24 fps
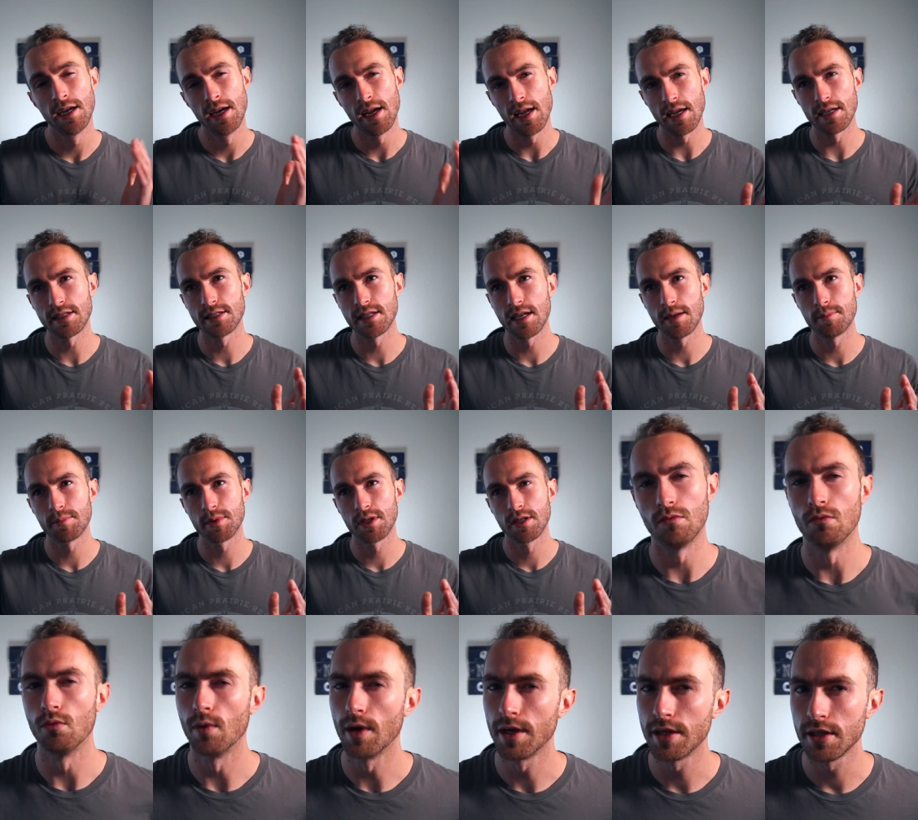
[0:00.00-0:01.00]
Except,
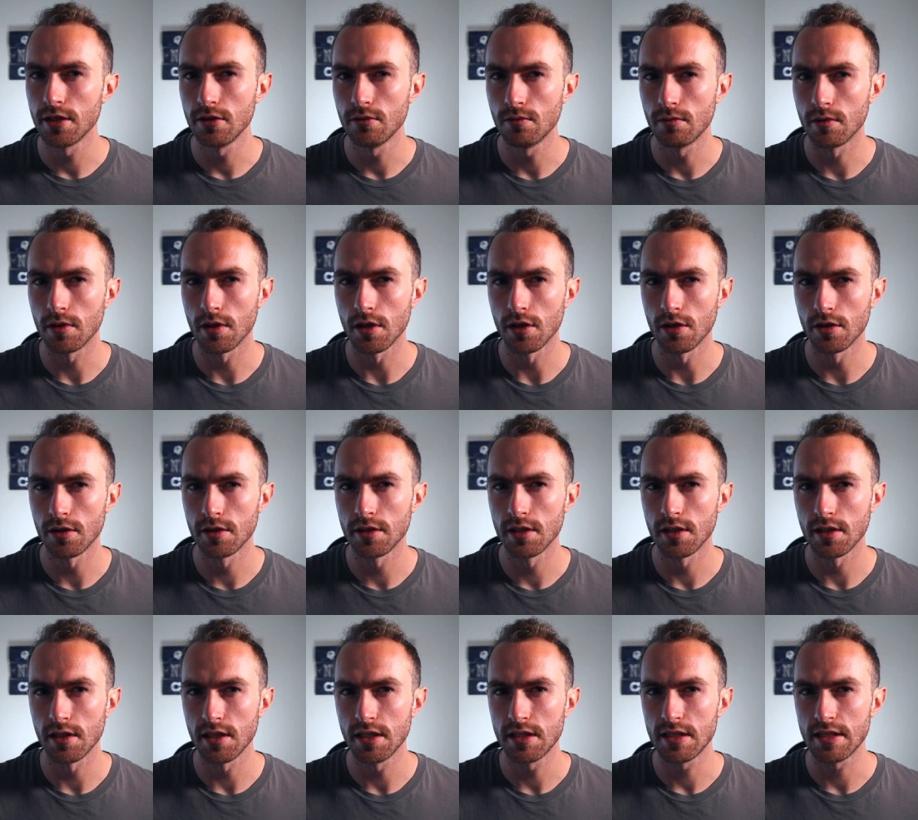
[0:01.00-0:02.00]
where do you earn
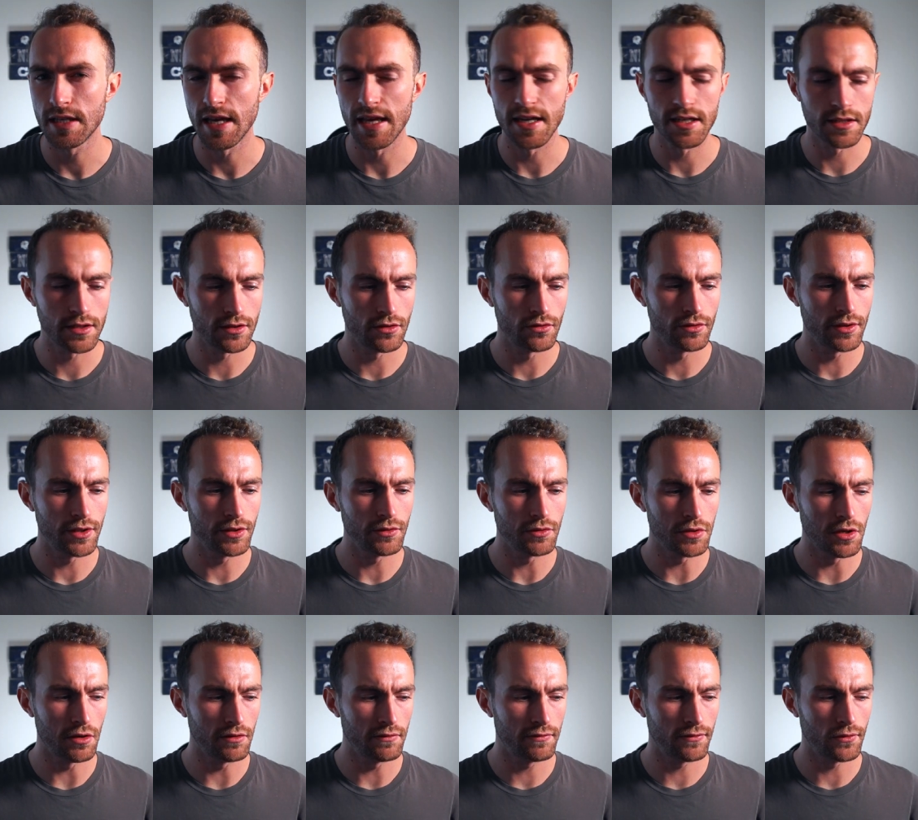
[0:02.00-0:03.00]
elite status? Who do you
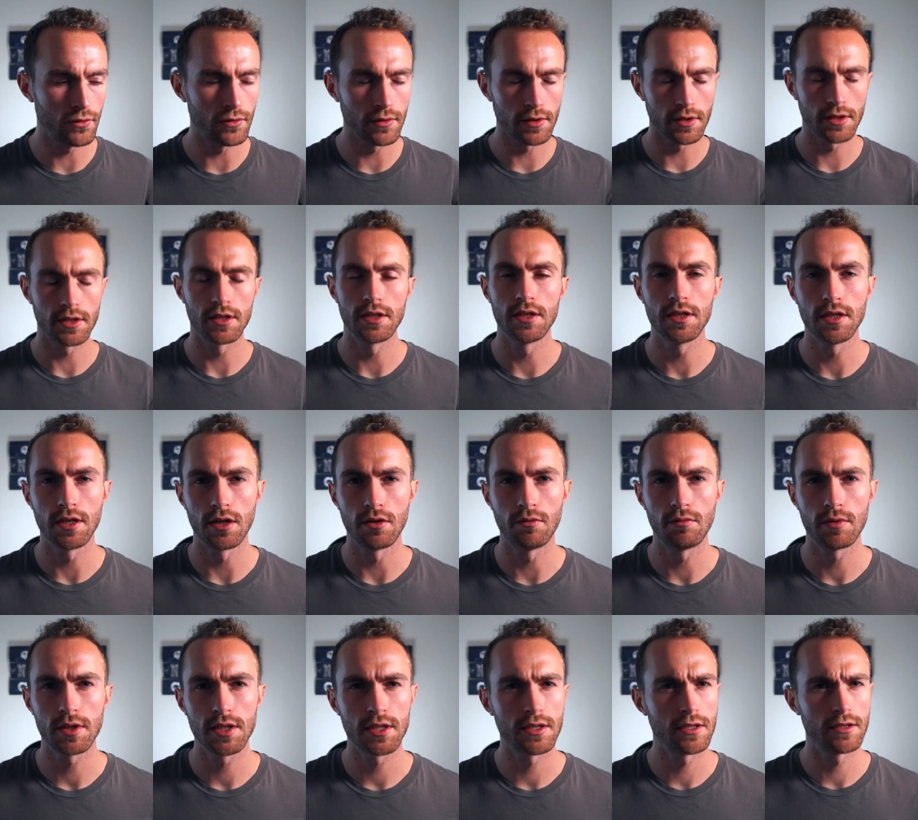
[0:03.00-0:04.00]
go for? You know,
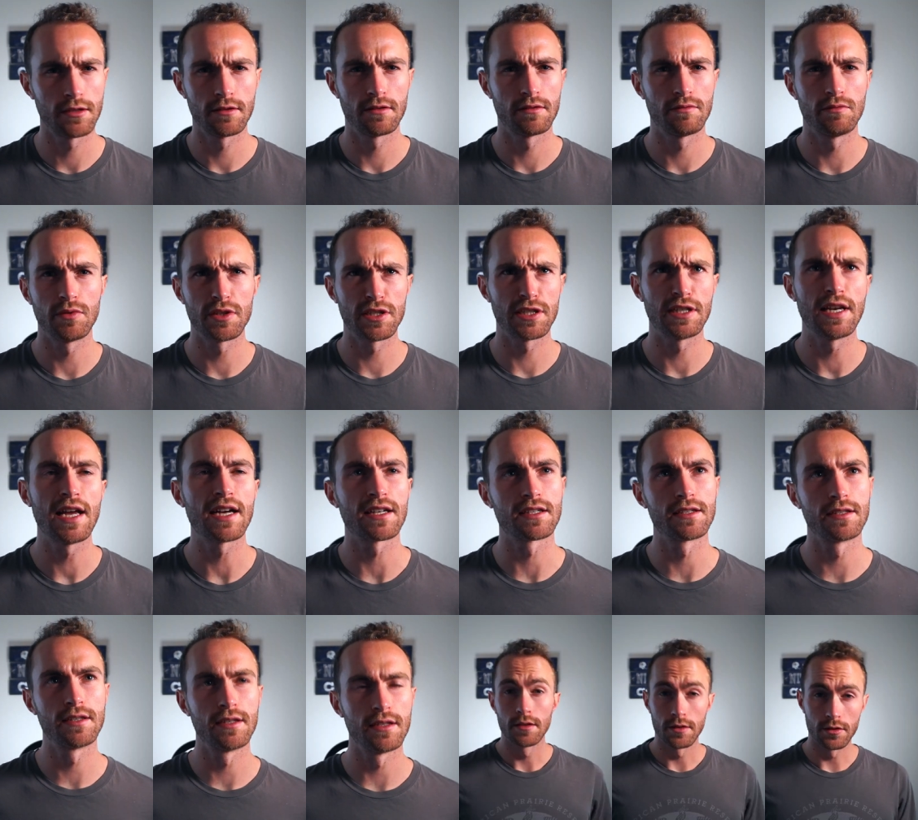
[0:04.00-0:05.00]
what's what's
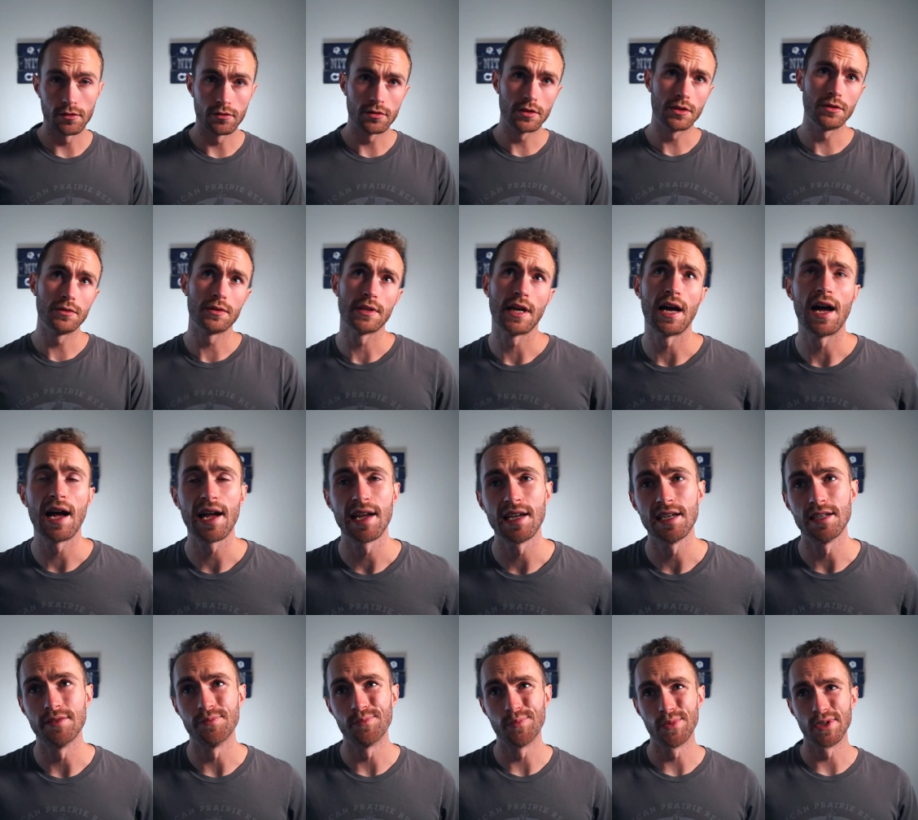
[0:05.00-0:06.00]
next? You choose
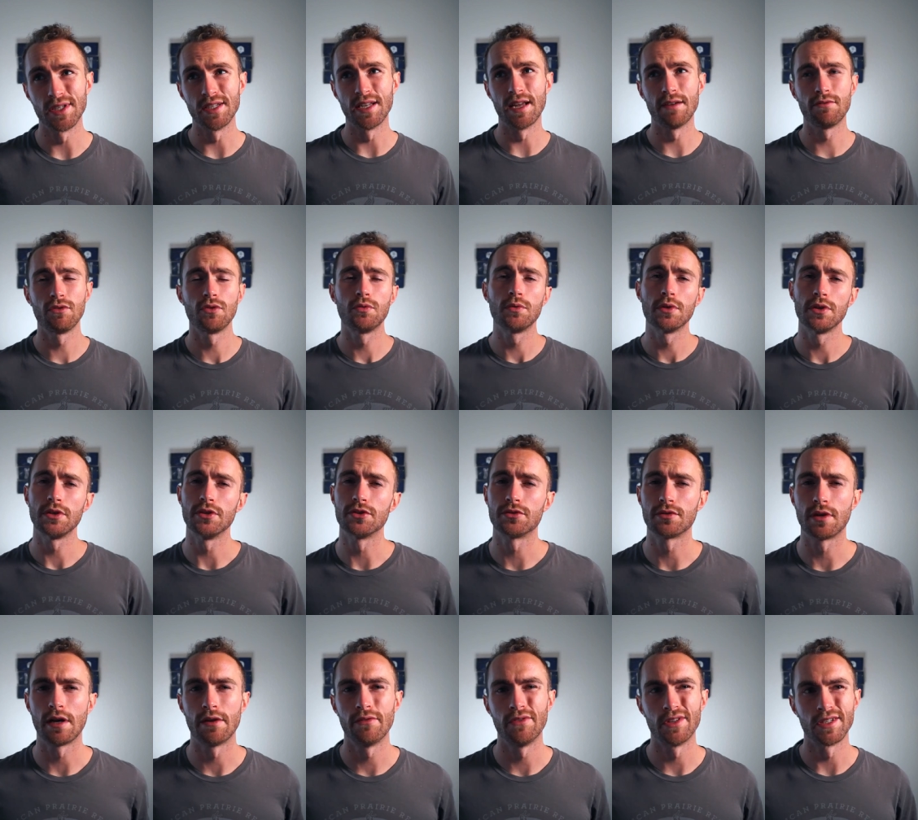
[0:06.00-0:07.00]
Hyatt, but everywhere you're
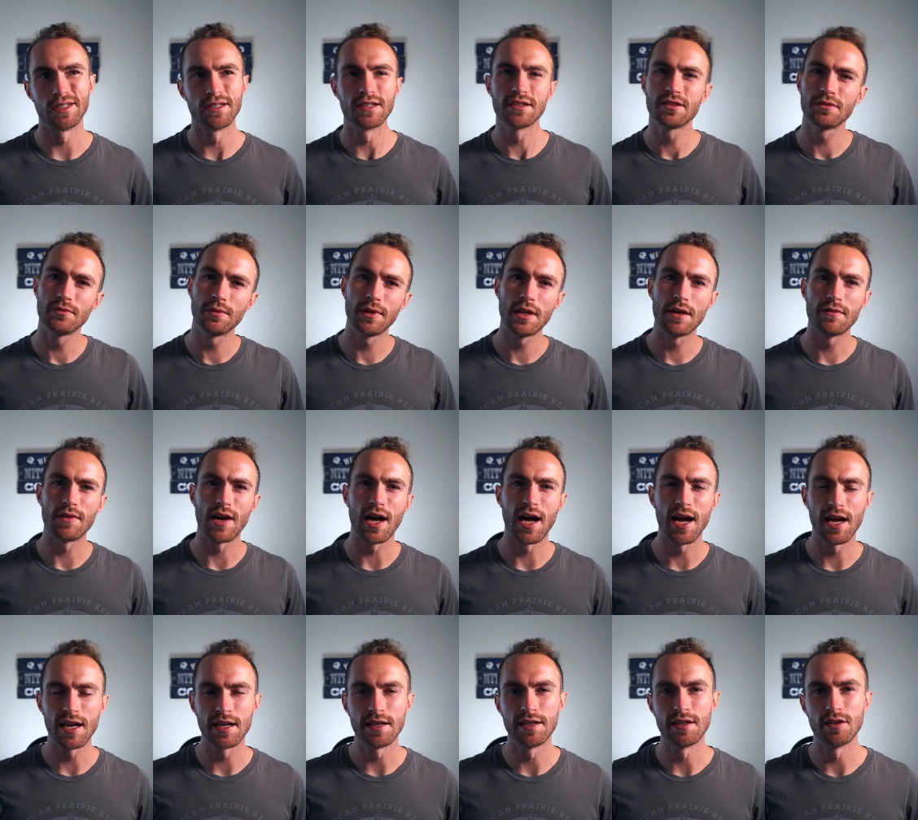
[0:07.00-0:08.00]
traveling doesn't really have a
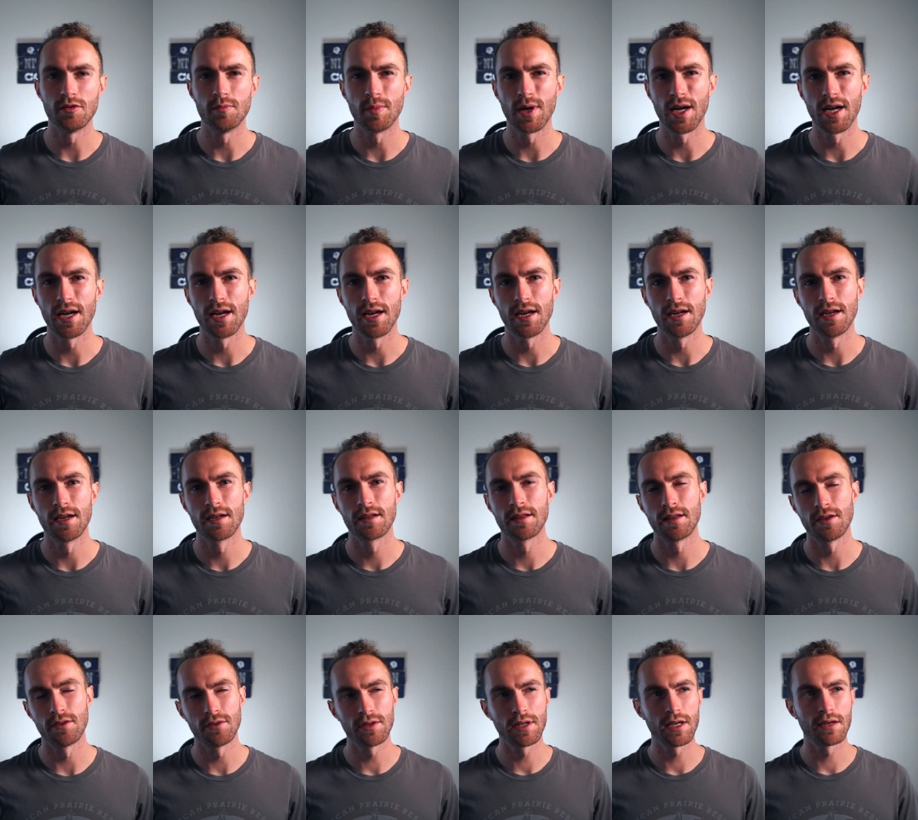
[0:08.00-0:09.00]
Hyatt nearby.
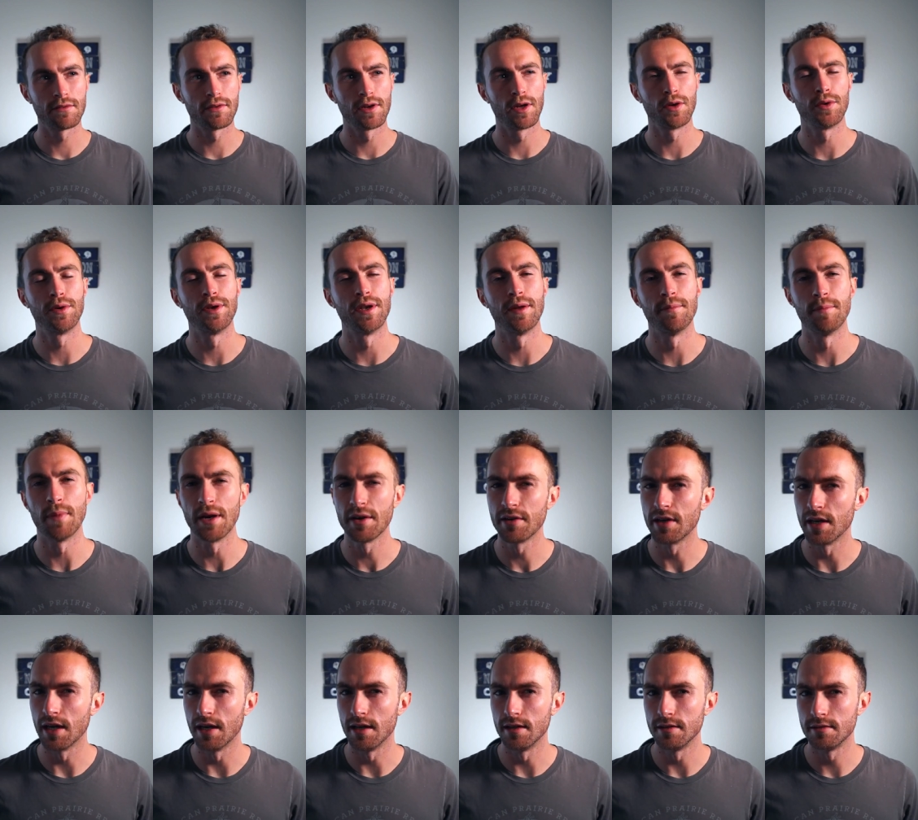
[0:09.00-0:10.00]
They only have Hilton and
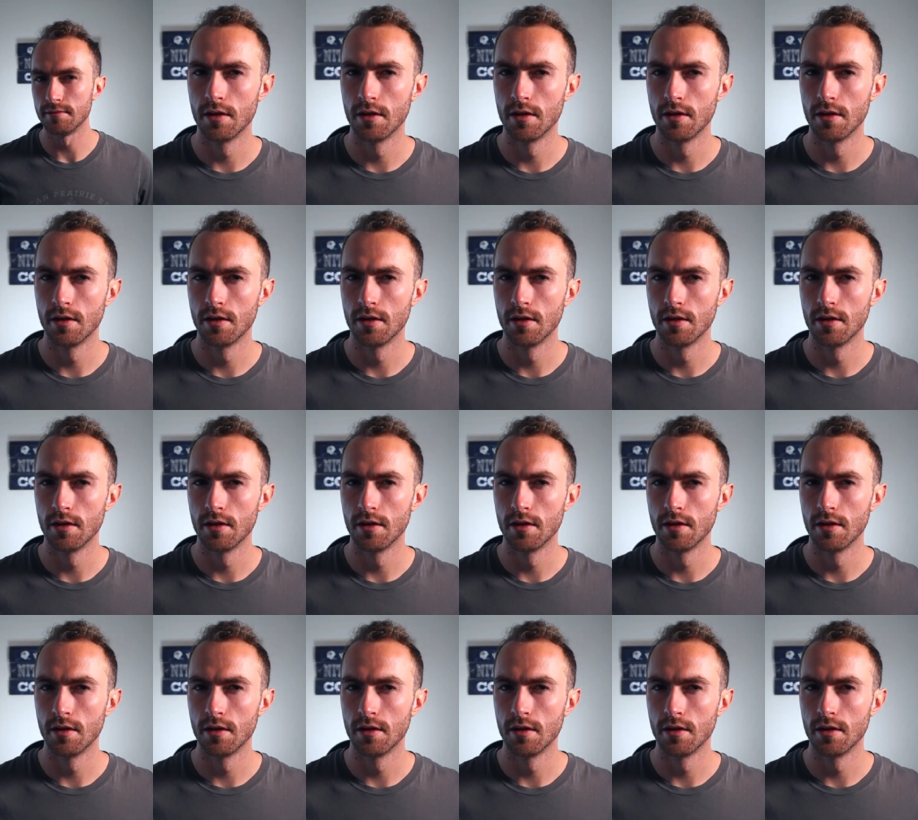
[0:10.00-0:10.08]
Marriott.